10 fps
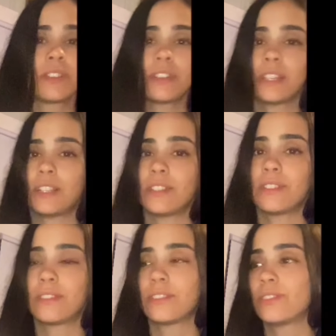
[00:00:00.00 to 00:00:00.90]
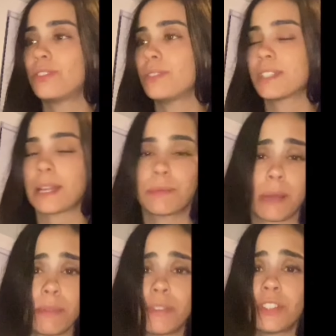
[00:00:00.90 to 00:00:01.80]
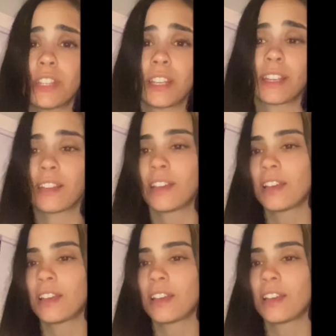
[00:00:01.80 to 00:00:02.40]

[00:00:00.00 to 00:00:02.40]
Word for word: and do the same type of fishing